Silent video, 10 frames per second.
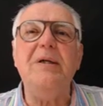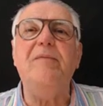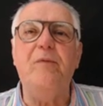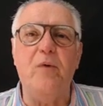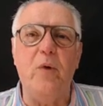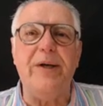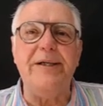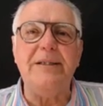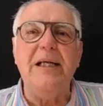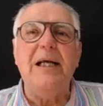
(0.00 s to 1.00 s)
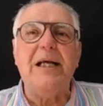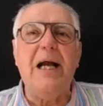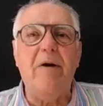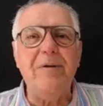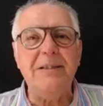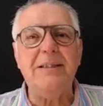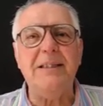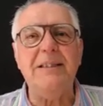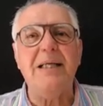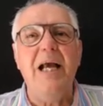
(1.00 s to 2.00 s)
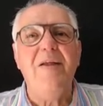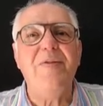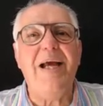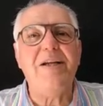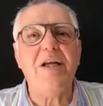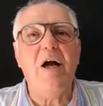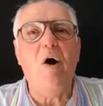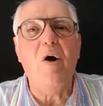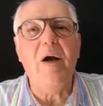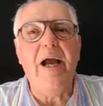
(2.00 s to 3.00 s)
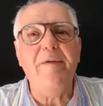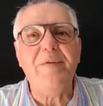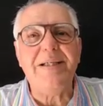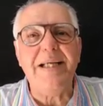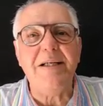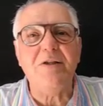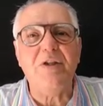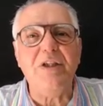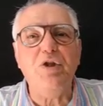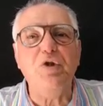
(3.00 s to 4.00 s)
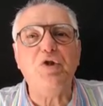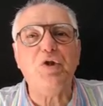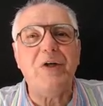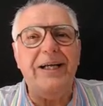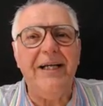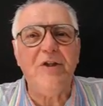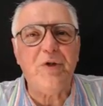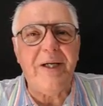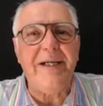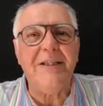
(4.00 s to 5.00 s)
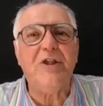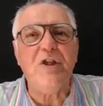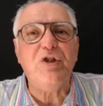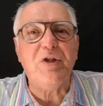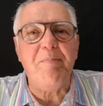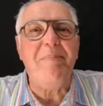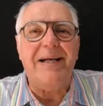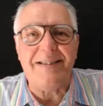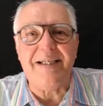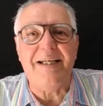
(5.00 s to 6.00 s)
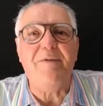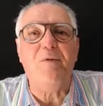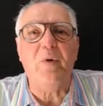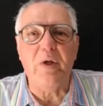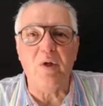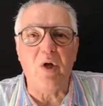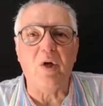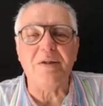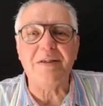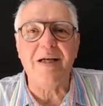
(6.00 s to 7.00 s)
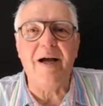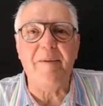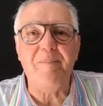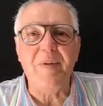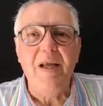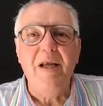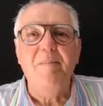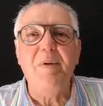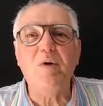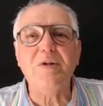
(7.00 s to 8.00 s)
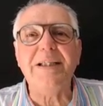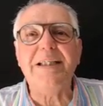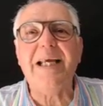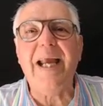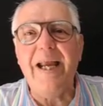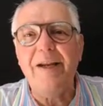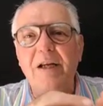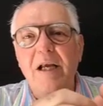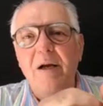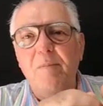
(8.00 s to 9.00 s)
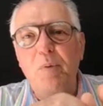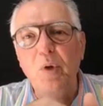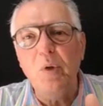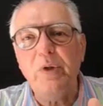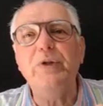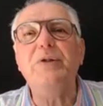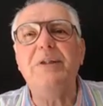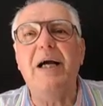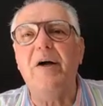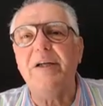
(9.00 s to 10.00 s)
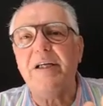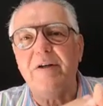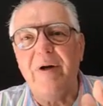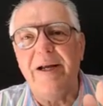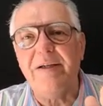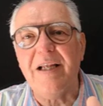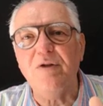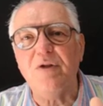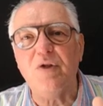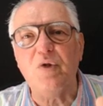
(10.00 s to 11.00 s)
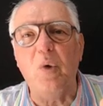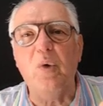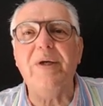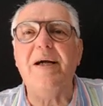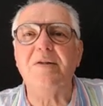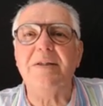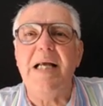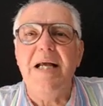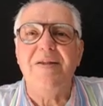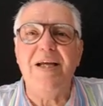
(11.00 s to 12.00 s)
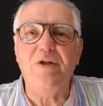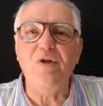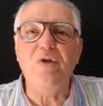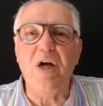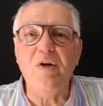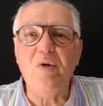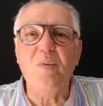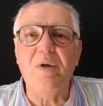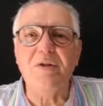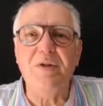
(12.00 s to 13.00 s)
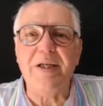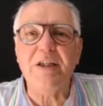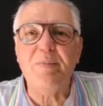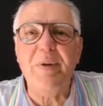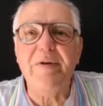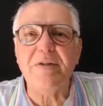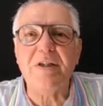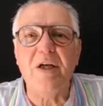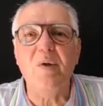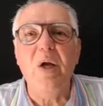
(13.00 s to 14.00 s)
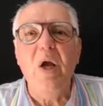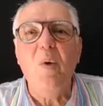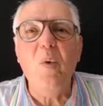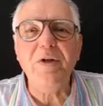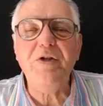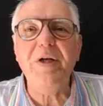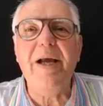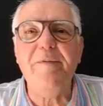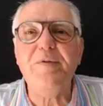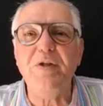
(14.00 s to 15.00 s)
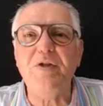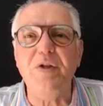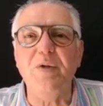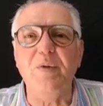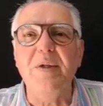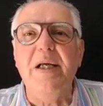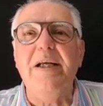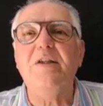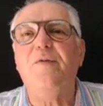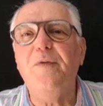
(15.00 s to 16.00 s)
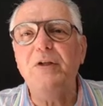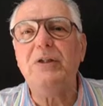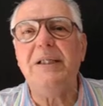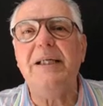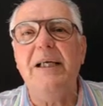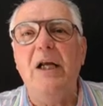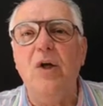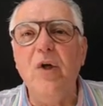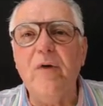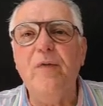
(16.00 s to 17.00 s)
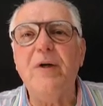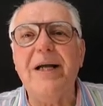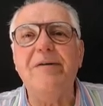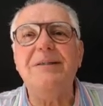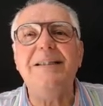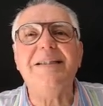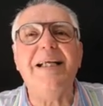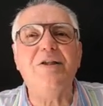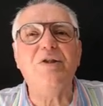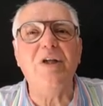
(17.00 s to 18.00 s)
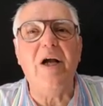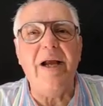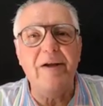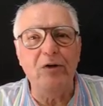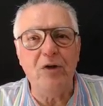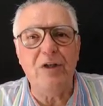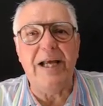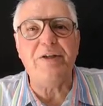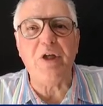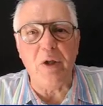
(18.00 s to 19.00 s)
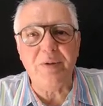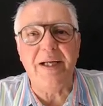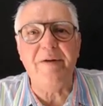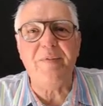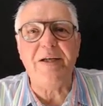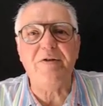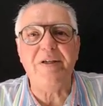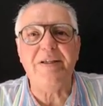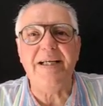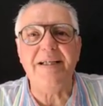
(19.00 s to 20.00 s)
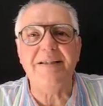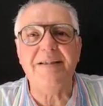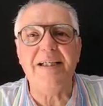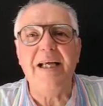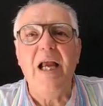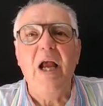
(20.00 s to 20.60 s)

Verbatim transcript: avoid currencies that are, have the tendency to tre trend dramatically for a long time, because it can pull you down and create those drawdowns that you don't want to experience. So what you have to do is firstly look for currencies that, ha that don't have that tendency,